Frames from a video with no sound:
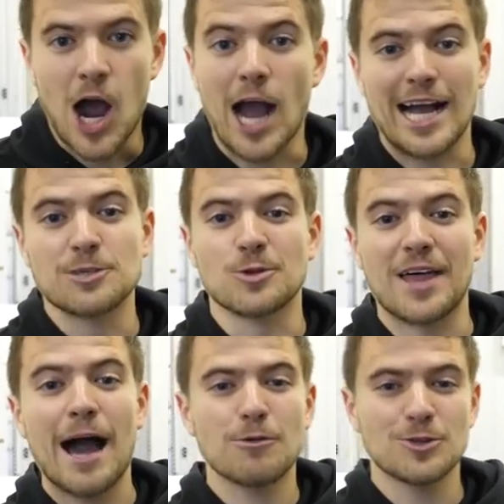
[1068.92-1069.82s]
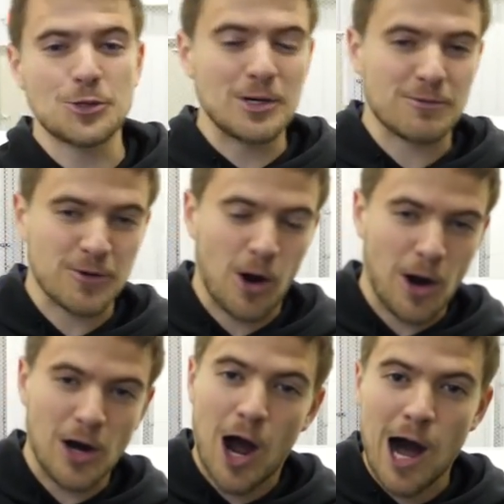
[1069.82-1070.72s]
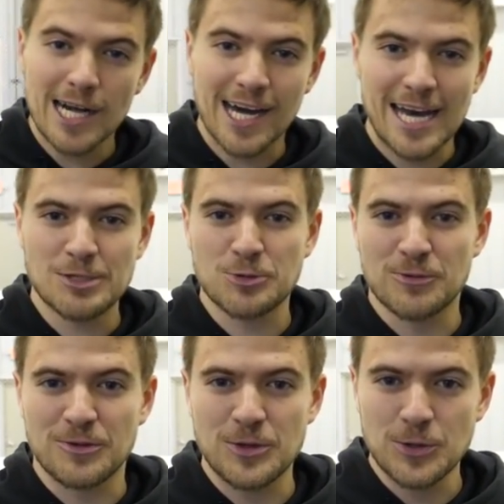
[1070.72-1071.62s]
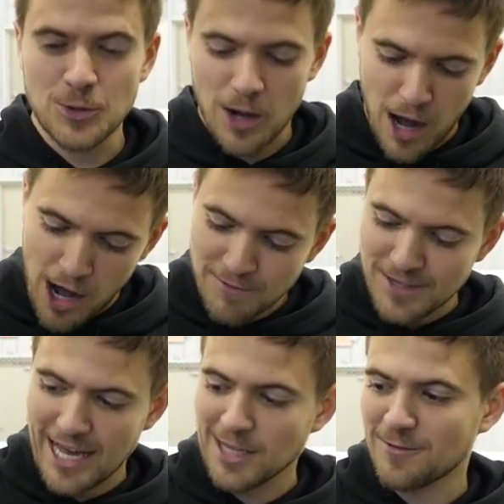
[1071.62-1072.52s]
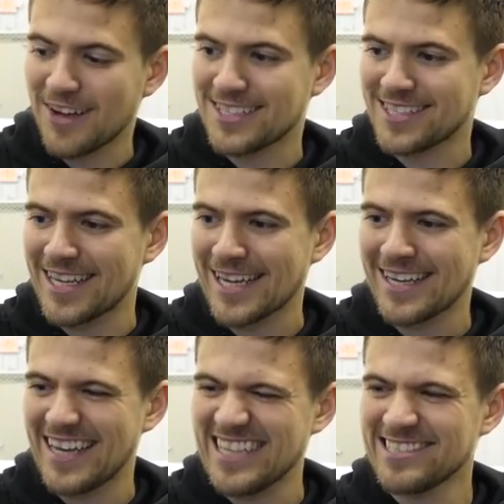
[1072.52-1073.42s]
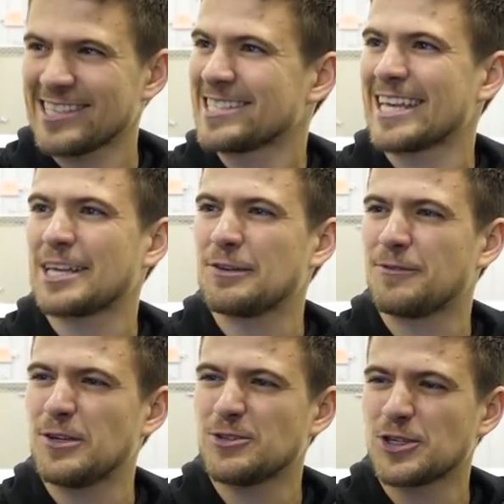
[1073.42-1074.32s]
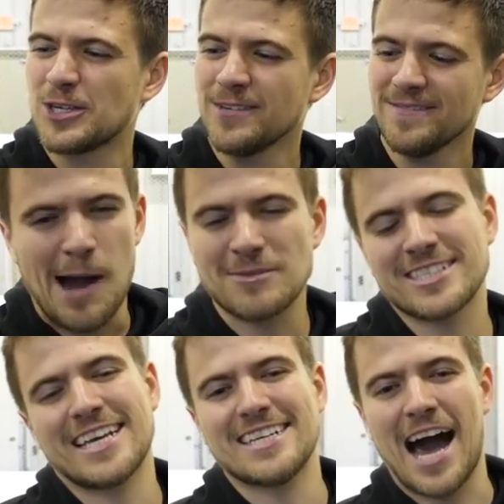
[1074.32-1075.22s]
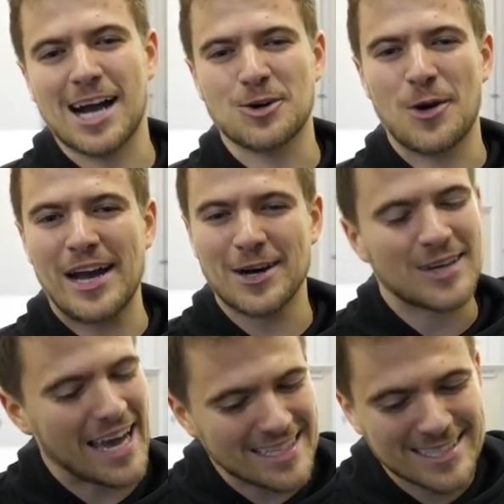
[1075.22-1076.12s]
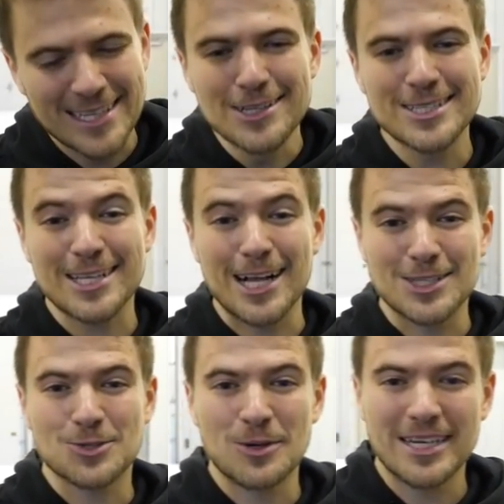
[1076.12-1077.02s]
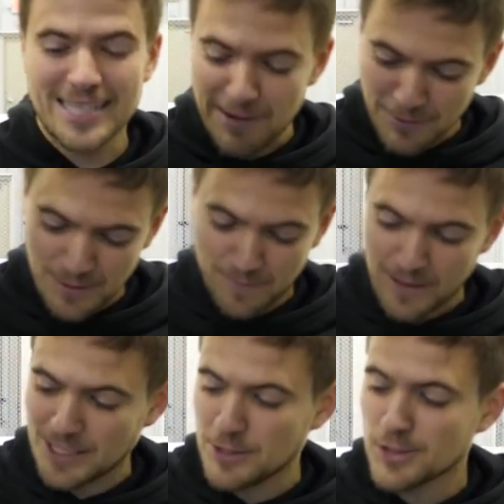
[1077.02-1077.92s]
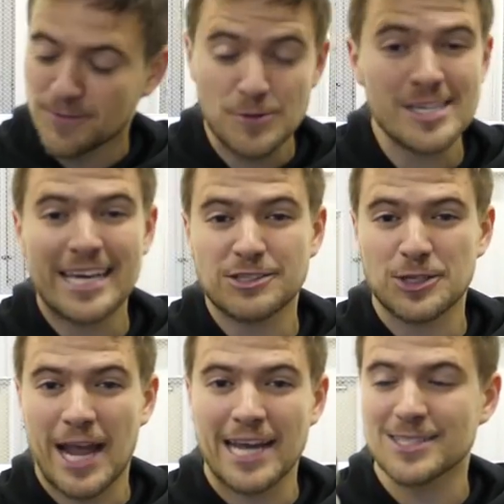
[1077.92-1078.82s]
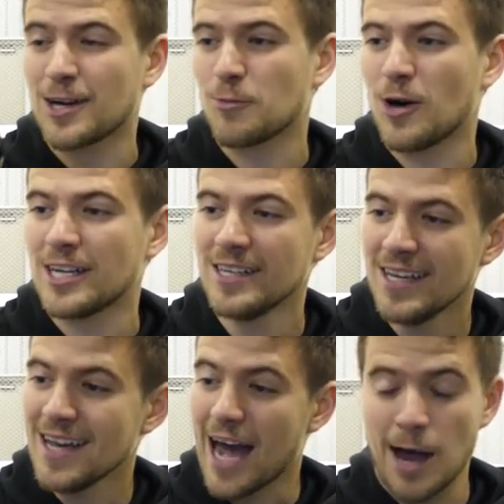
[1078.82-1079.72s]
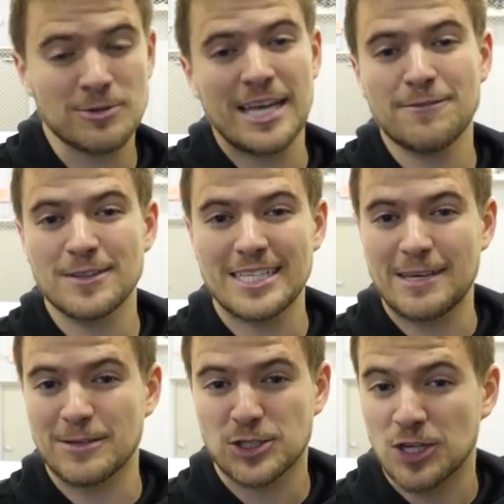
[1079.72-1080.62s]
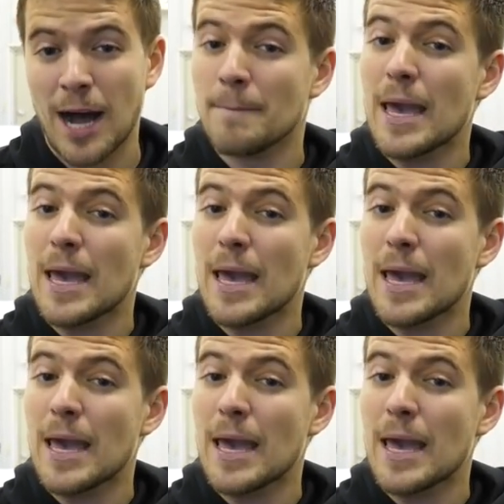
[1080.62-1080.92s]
All right, guys, well, that will do it for our on-ice review of the Elevate stick. Is it the stick of the future? I'm gonna say not quite, okay? It's still a solid twig, definitely fun to use. If you can get your hands on one, I would definitely give it a shot.